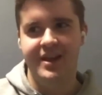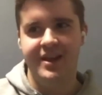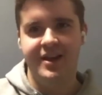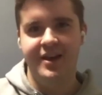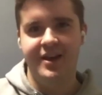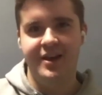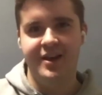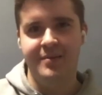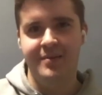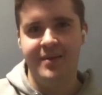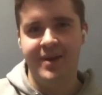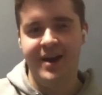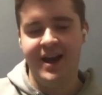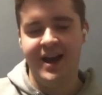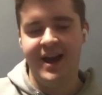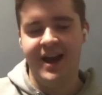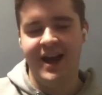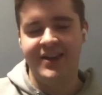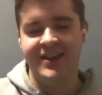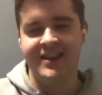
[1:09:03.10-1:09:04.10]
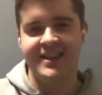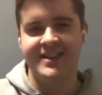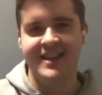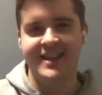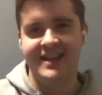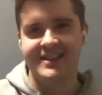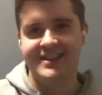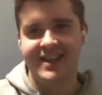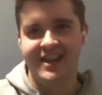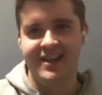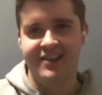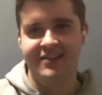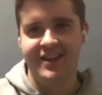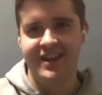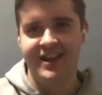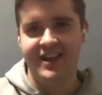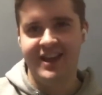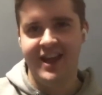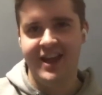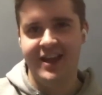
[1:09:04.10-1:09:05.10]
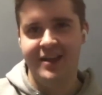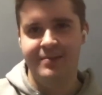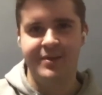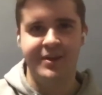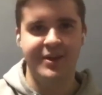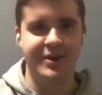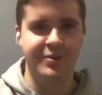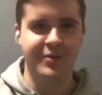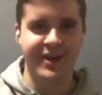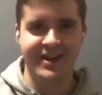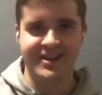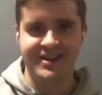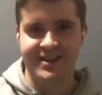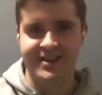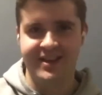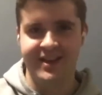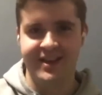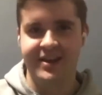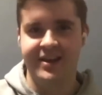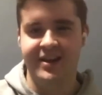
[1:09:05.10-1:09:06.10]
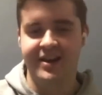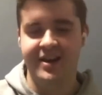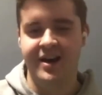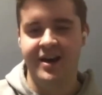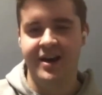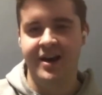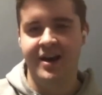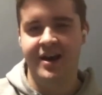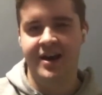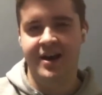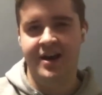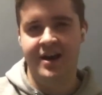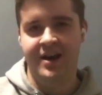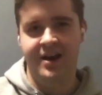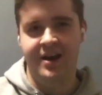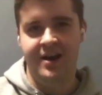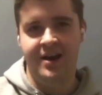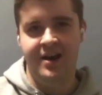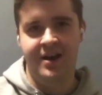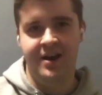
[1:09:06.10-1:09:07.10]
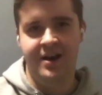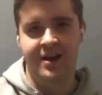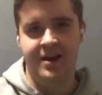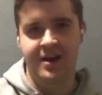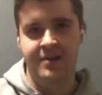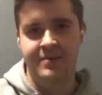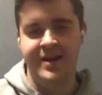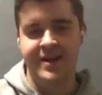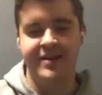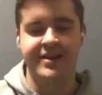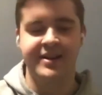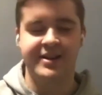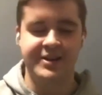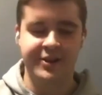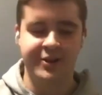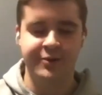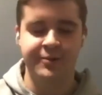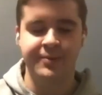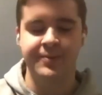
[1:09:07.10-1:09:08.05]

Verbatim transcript: um, I think that that's kind of like a um, good way to think about it too.